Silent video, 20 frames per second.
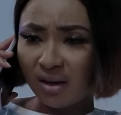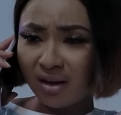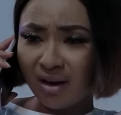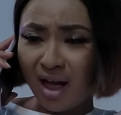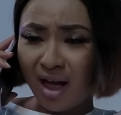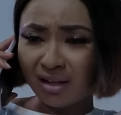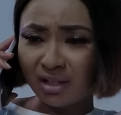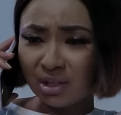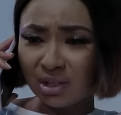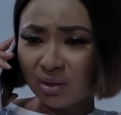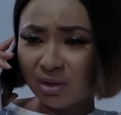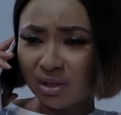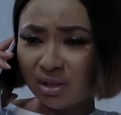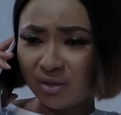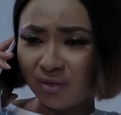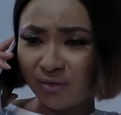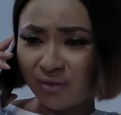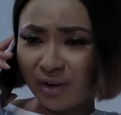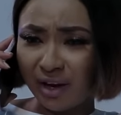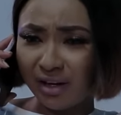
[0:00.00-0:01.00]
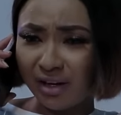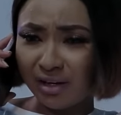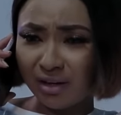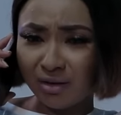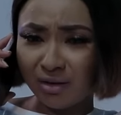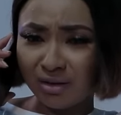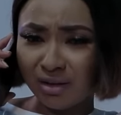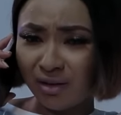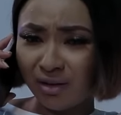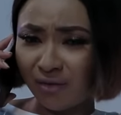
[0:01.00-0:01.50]
Yeah, I just wanted to find
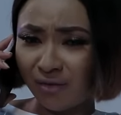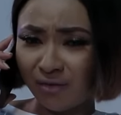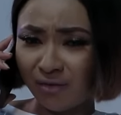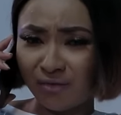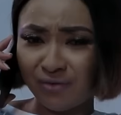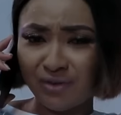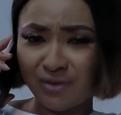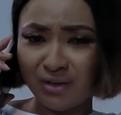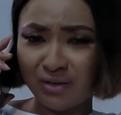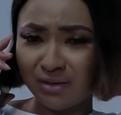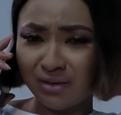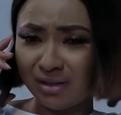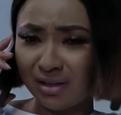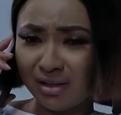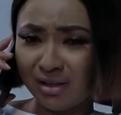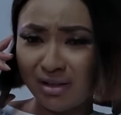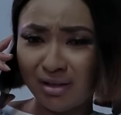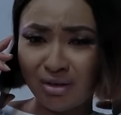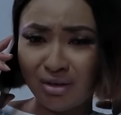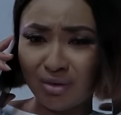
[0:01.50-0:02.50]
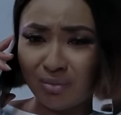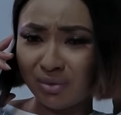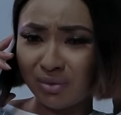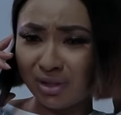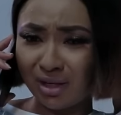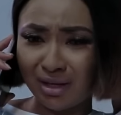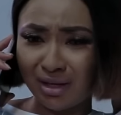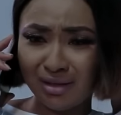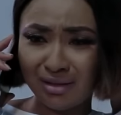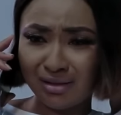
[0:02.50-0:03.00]
out if there's any
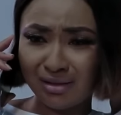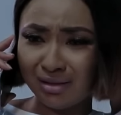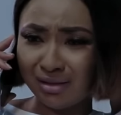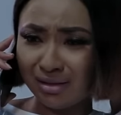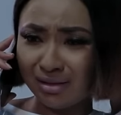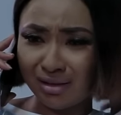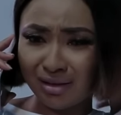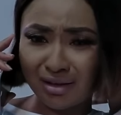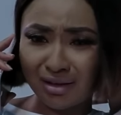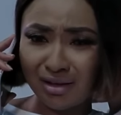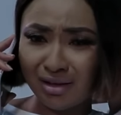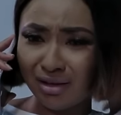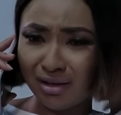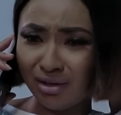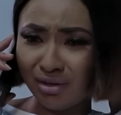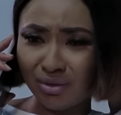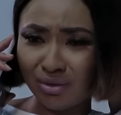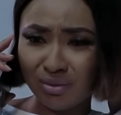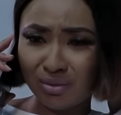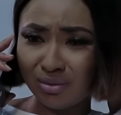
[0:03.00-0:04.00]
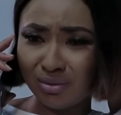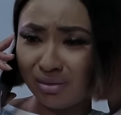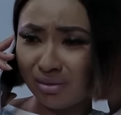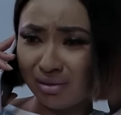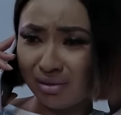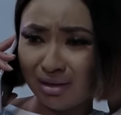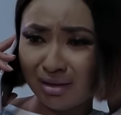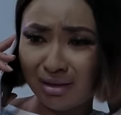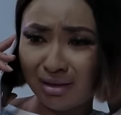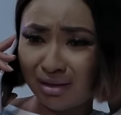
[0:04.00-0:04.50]
updates, any
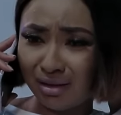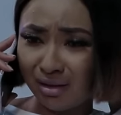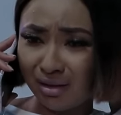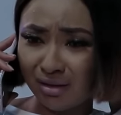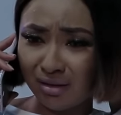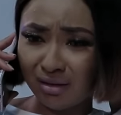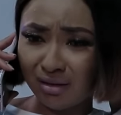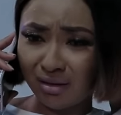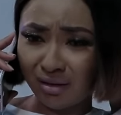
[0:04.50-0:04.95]
news, anything.